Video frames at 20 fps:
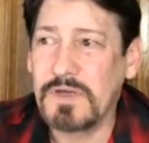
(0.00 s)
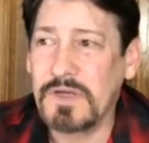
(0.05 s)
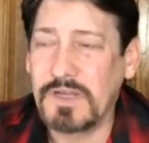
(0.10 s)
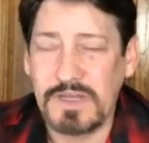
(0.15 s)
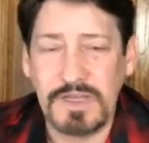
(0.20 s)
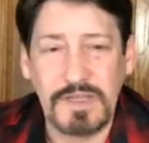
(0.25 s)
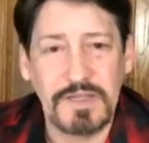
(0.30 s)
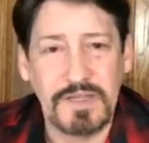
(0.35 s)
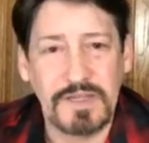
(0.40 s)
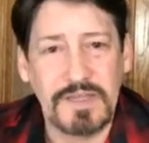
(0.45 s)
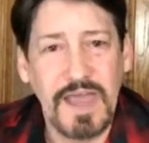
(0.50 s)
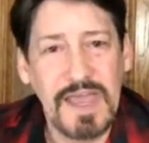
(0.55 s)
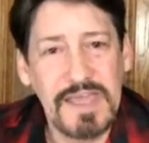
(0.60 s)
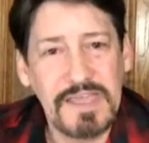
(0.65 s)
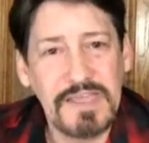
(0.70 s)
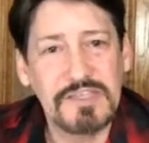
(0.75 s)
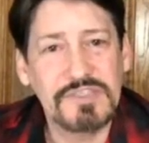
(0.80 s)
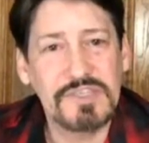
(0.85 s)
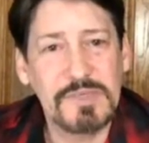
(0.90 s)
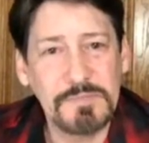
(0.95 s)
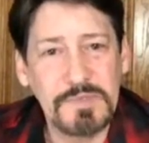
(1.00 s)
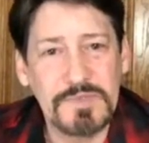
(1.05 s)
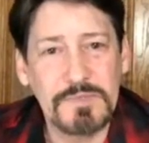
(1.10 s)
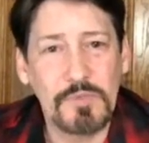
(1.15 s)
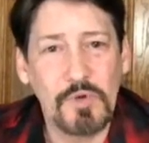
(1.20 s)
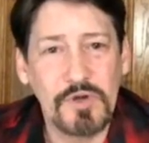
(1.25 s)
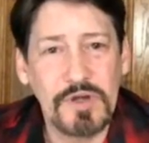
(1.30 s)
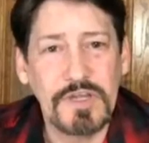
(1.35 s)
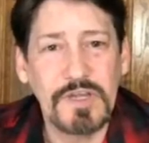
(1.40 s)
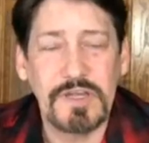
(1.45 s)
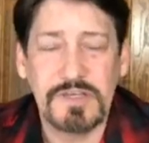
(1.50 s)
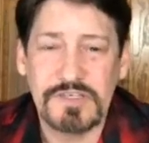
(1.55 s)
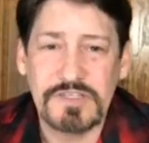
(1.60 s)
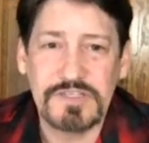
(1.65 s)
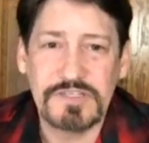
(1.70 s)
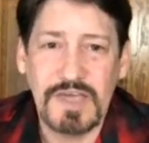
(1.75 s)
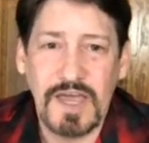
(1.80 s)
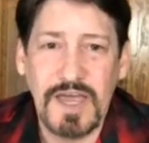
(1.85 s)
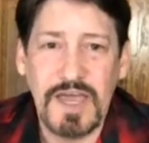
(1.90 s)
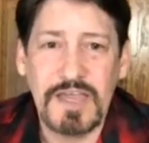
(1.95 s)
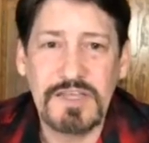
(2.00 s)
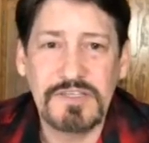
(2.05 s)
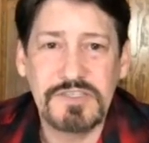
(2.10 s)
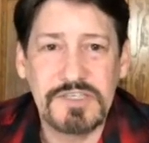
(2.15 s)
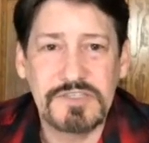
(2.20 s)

A guy gets up in the morning and decides